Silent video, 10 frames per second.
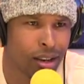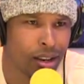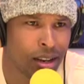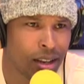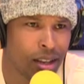
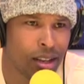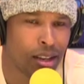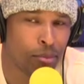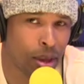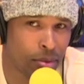like carrie
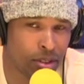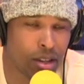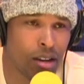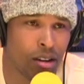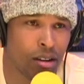maybe
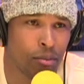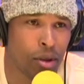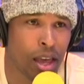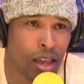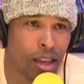so maybe, maybe,
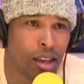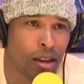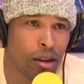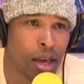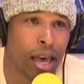maybe you need to
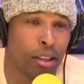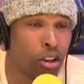take some job.